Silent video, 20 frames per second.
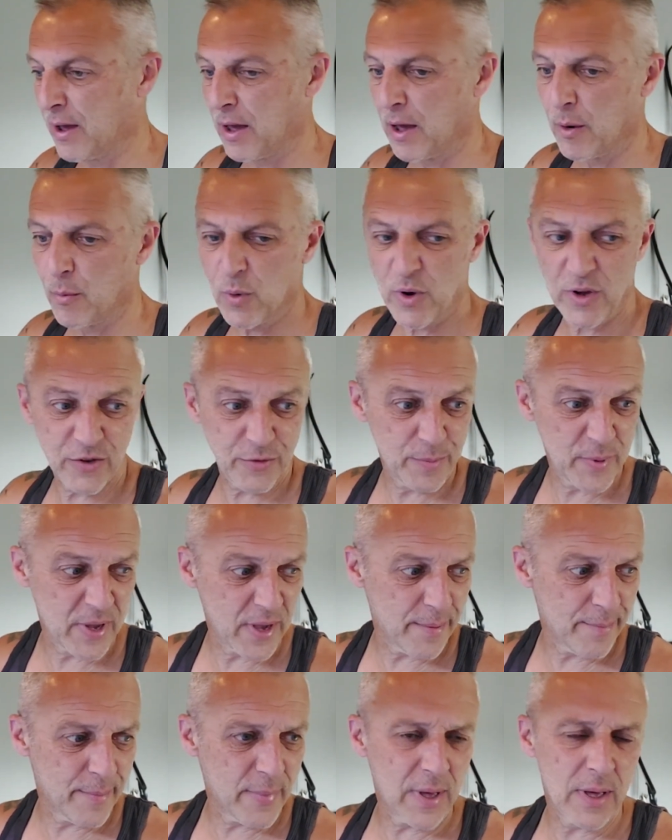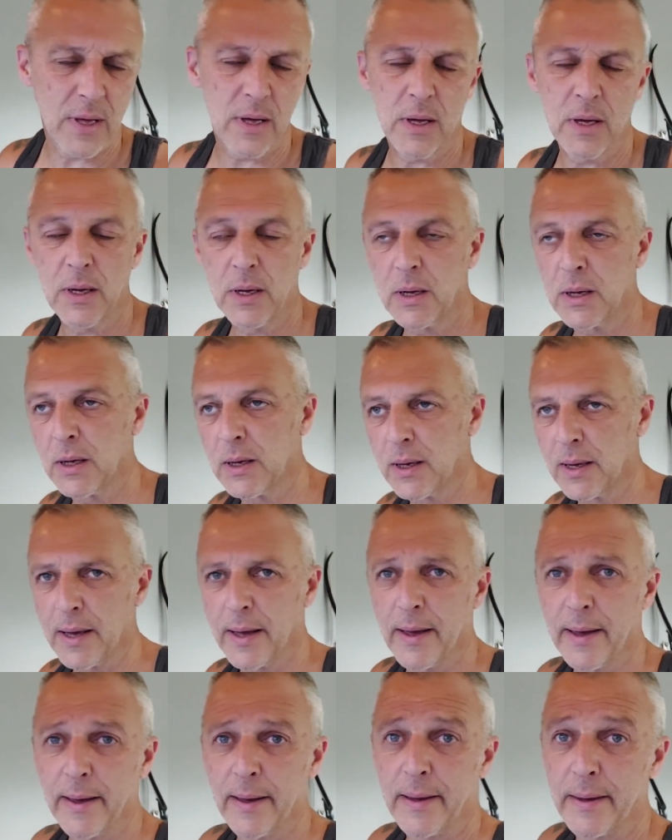Where's me? Hang
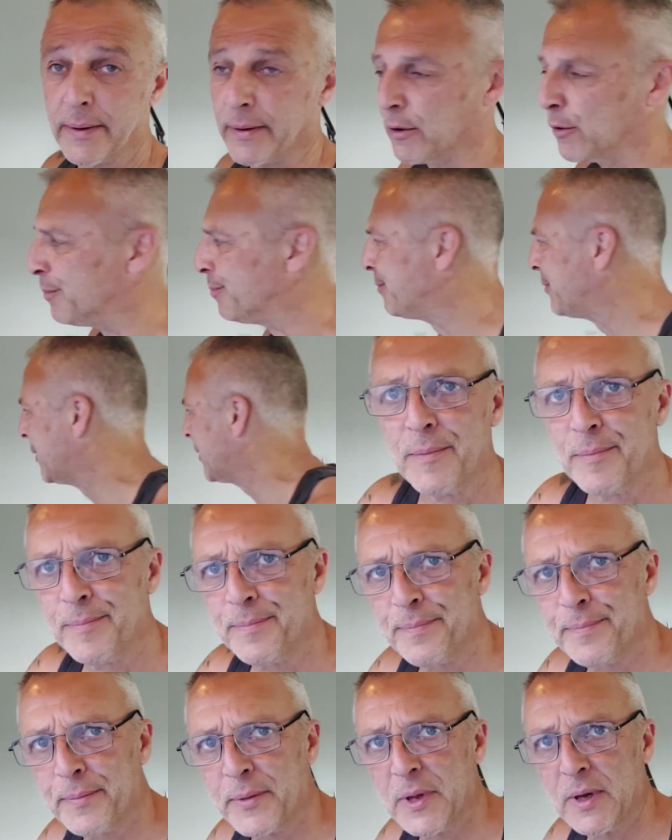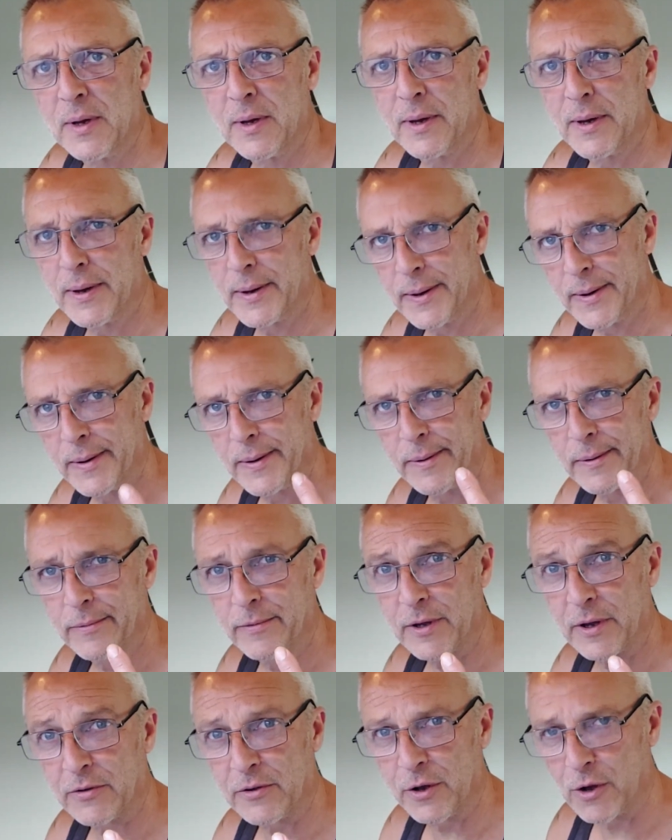on.
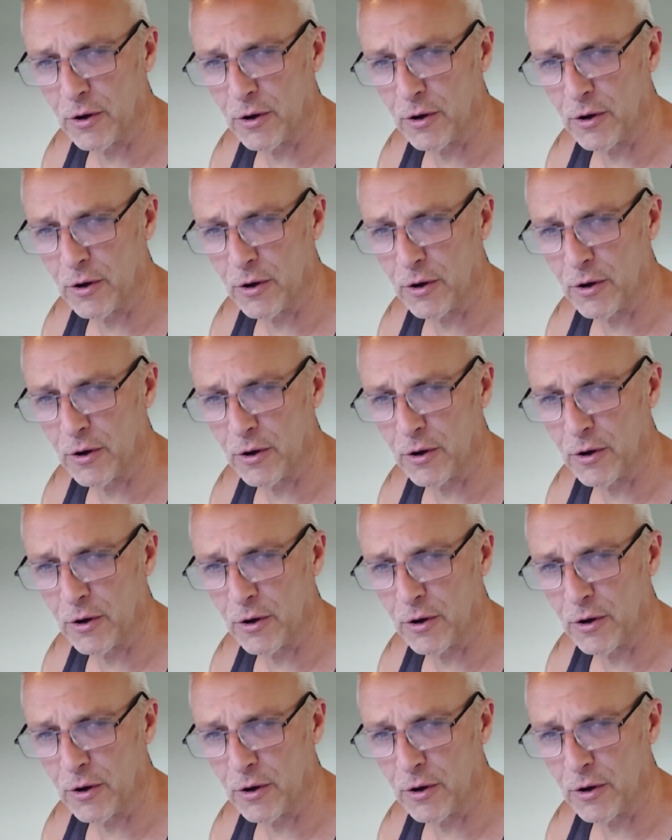Sexy